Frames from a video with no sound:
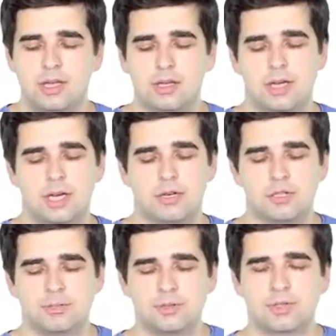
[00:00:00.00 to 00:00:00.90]

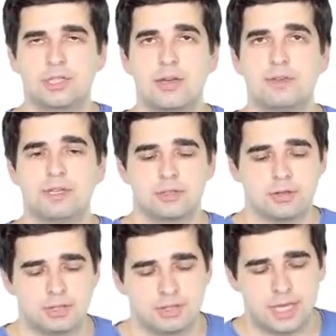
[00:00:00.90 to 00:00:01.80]
corresponding suffix
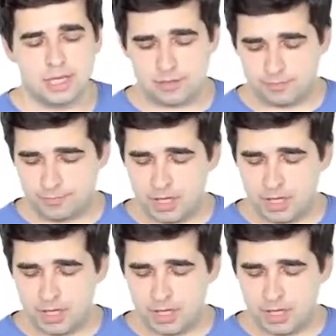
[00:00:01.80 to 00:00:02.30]
on this edge.